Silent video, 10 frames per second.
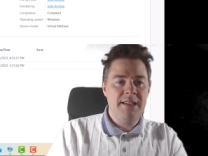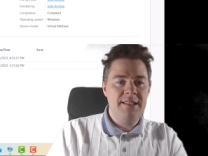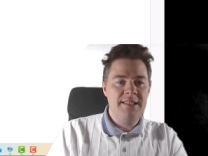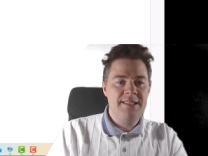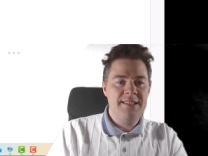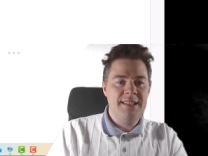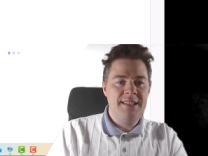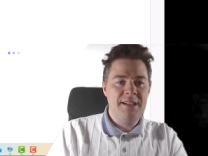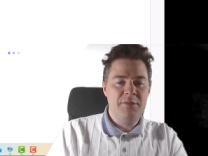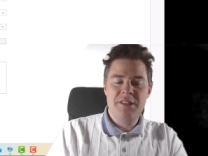and just
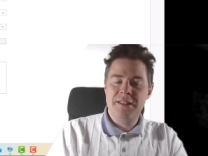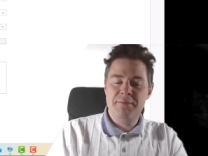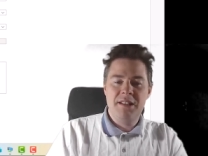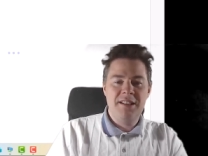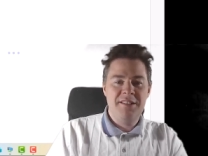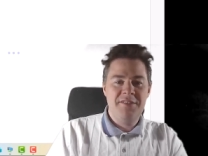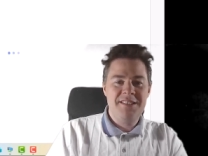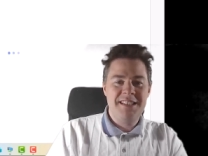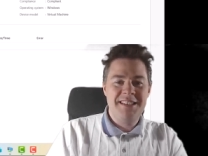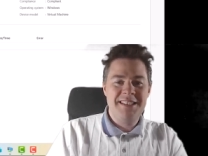see. I was in the middle of a
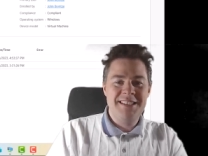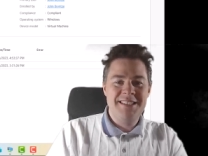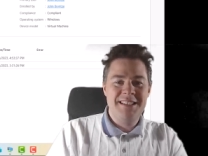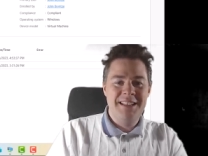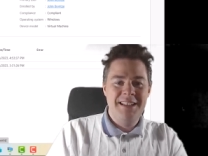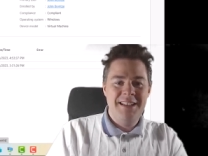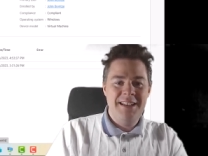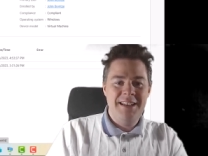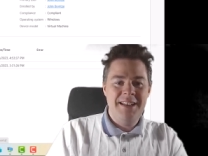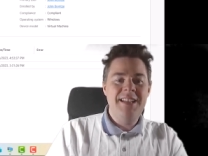sentence.
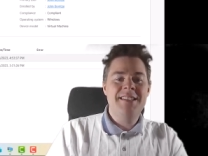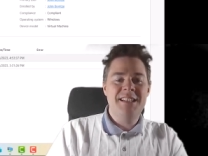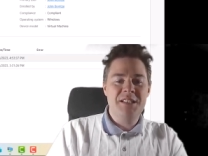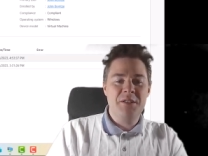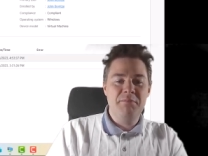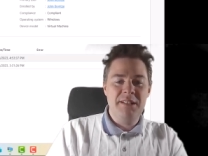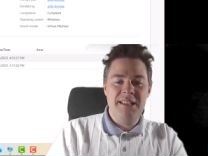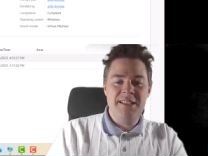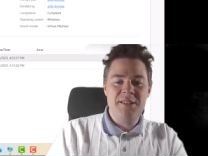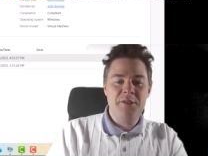Uh, it says
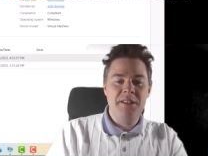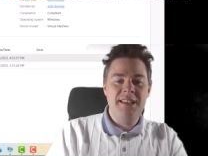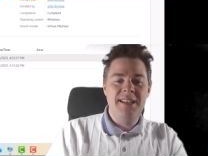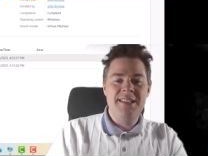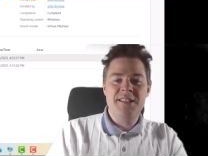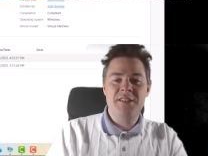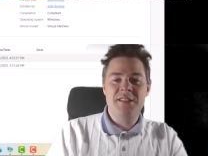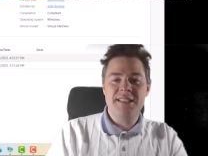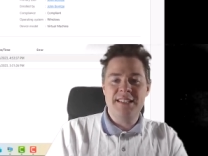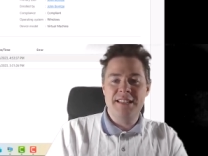complete, so it is a
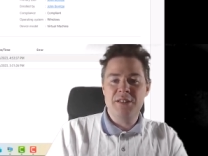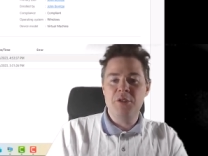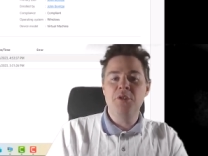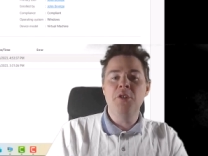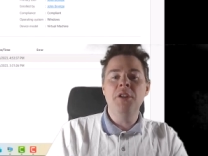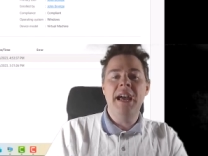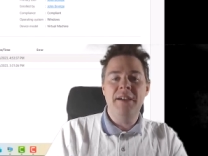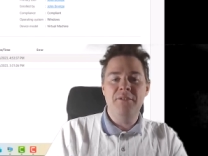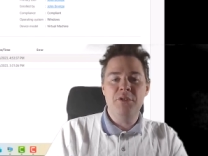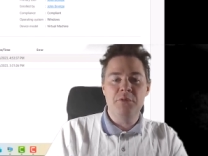success. So you don't
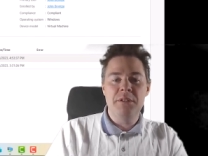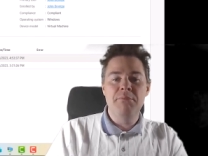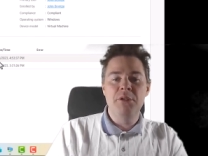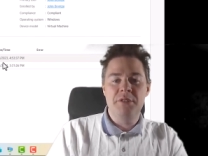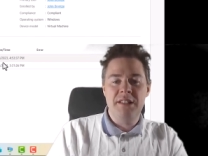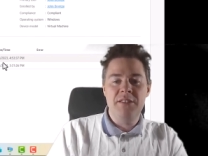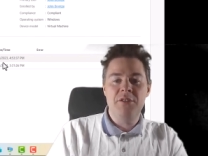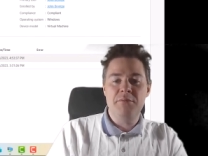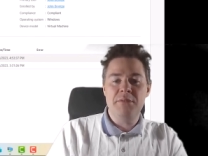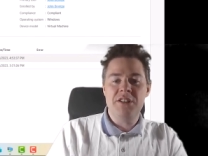have to remote
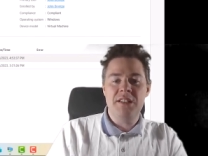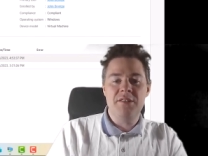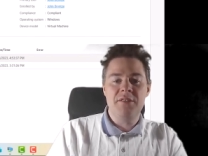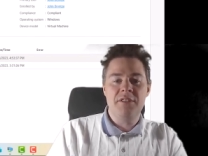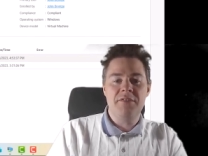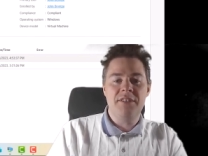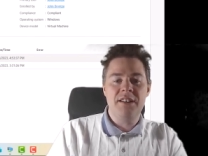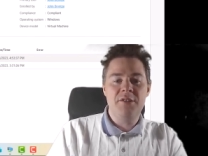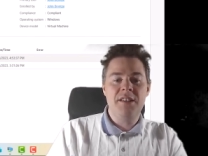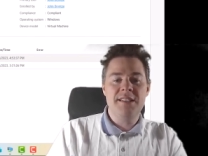into the machine to verify.
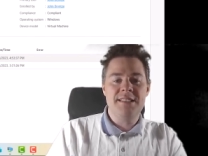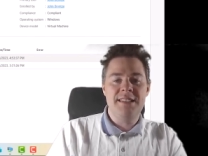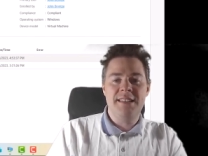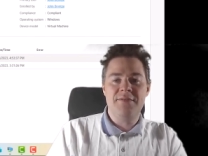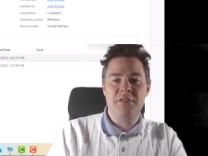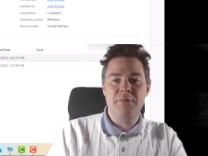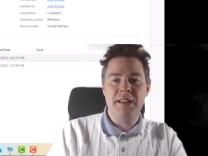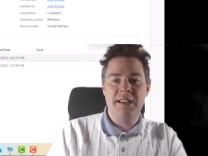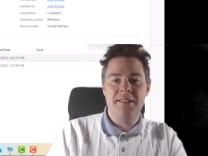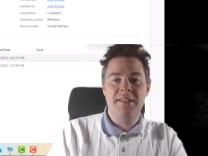You can see it from
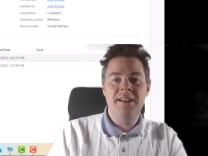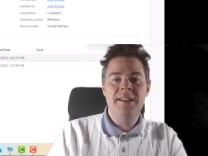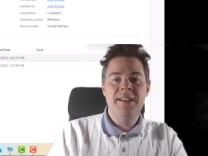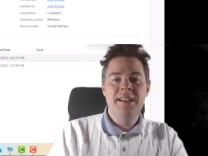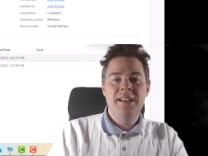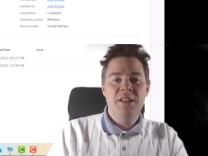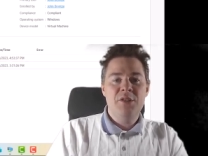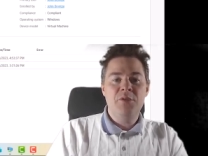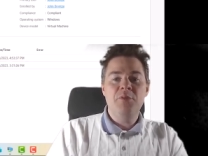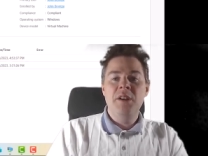here.
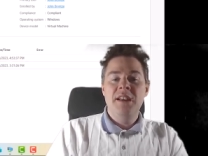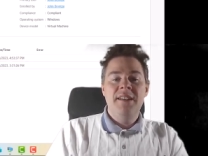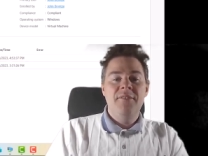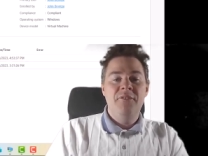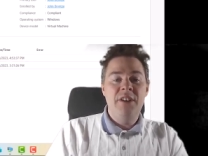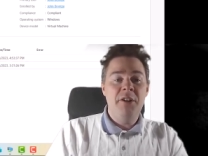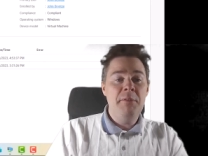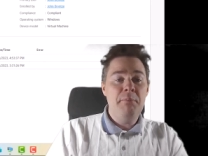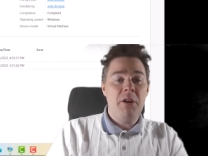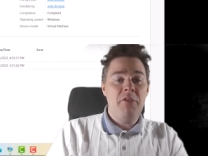So
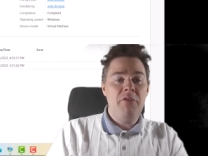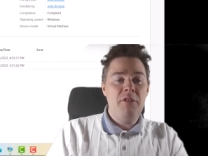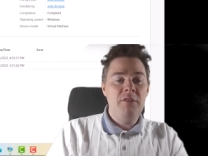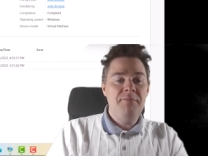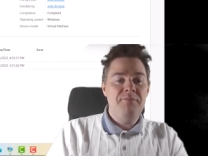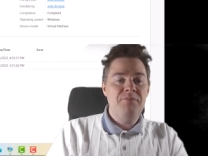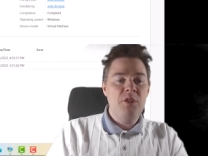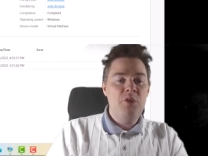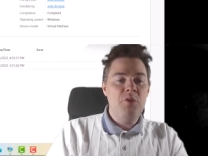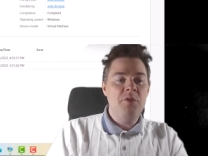very powerful.
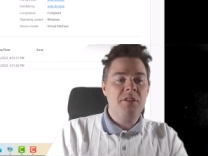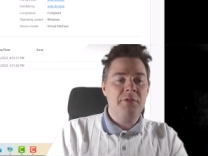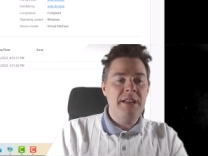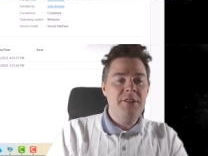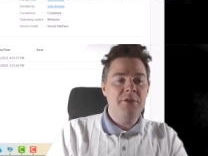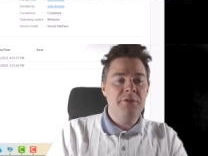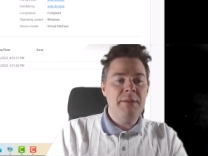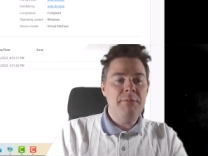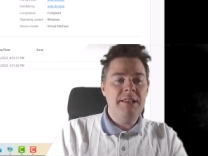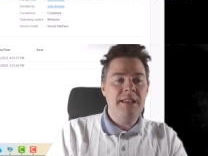You create your
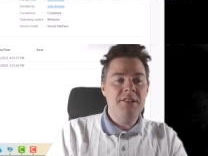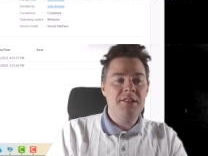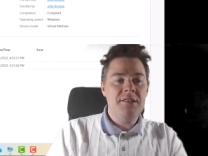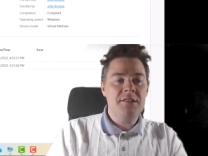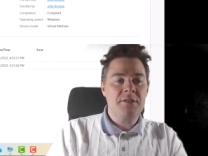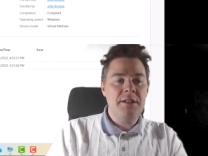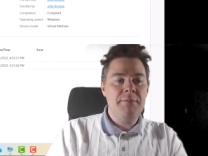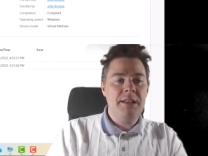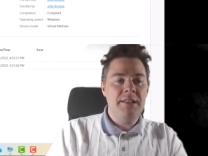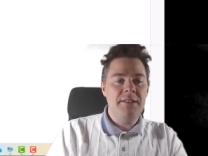remediation
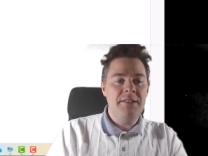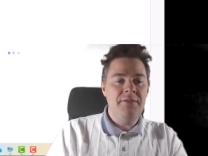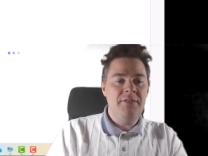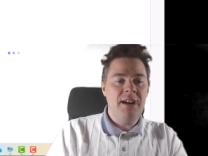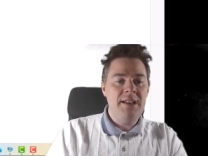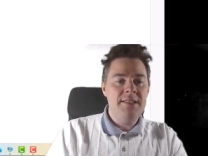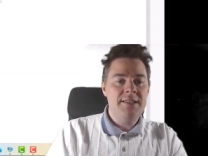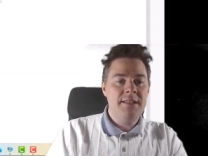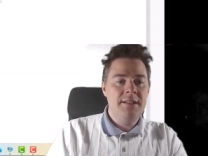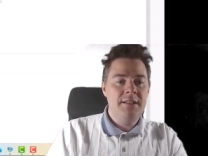script under device,